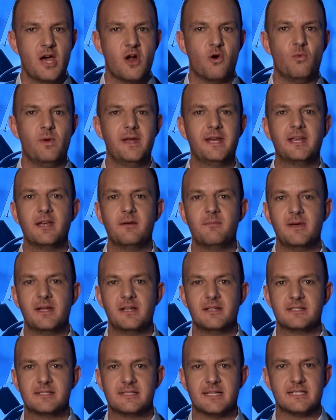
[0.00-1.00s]

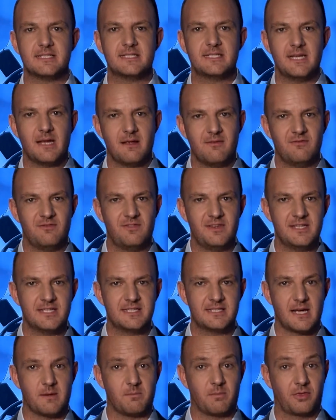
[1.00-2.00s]
recommends that TMVs
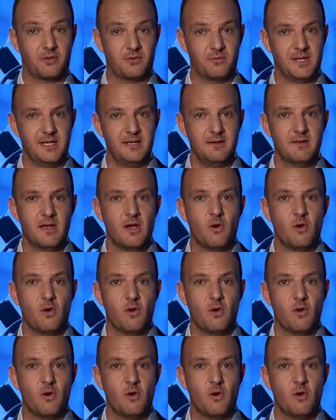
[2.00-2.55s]
type 3